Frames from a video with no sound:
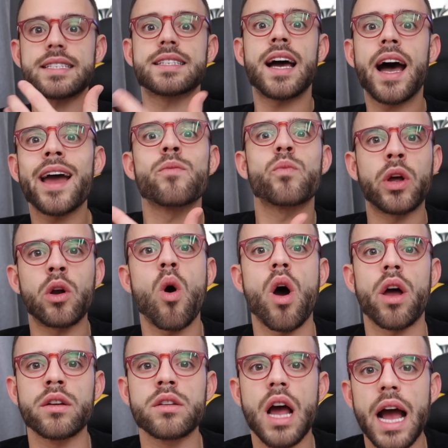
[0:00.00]
time went
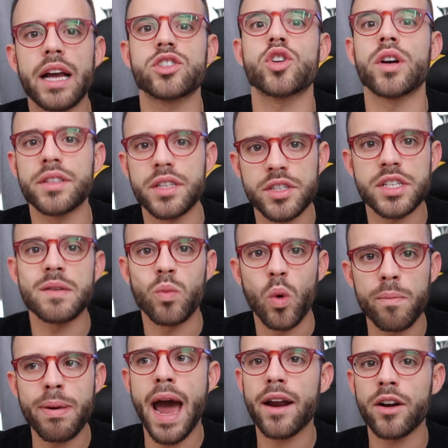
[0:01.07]
on, I started to see more
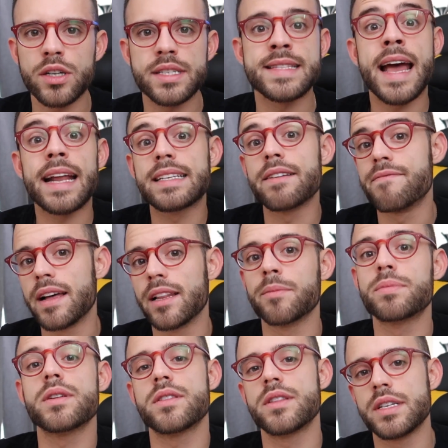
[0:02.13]
patterns and that developed
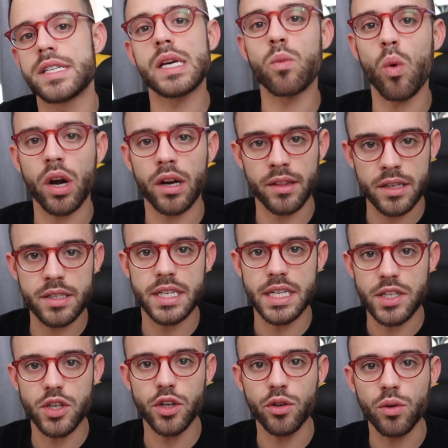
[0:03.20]
the D1 and the
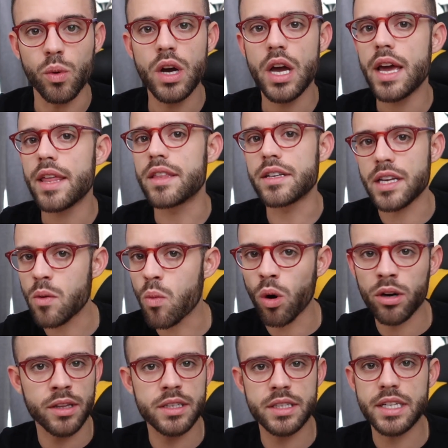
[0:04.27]
D2. The D1
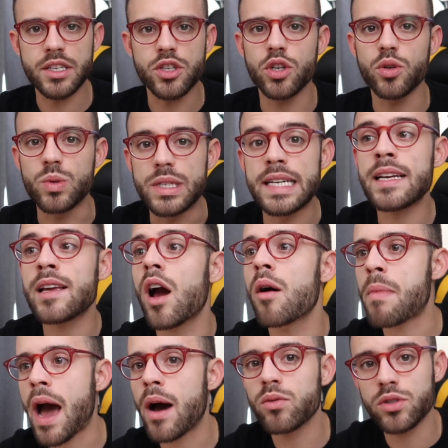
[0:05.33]
and the D2 didn't come
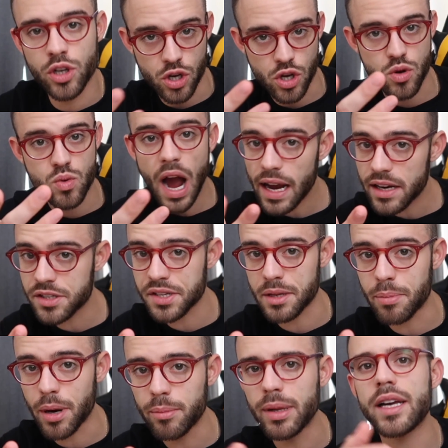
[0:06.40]
out to you guys, to the
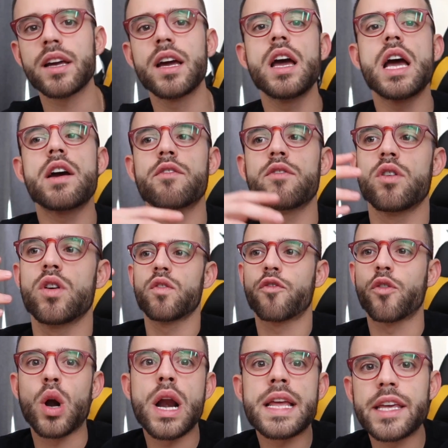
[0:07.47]
public,
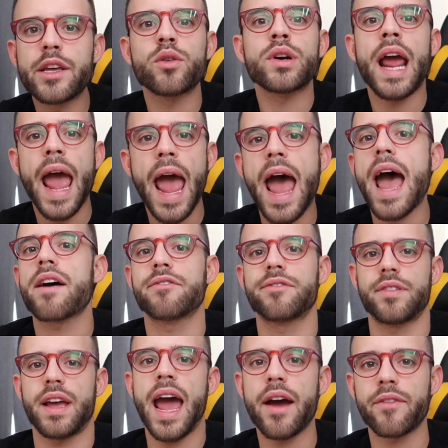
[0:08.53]
for a year and a half
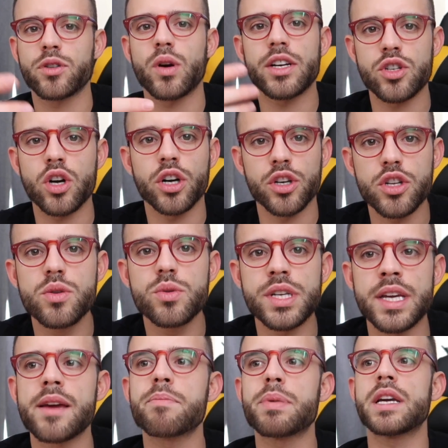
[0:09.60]
after I started using
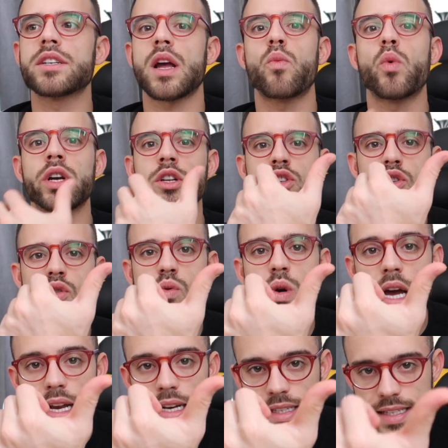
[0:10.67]
it because I wanted to
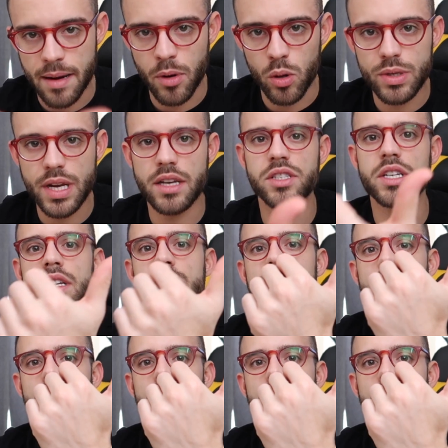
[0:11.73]
demo test it,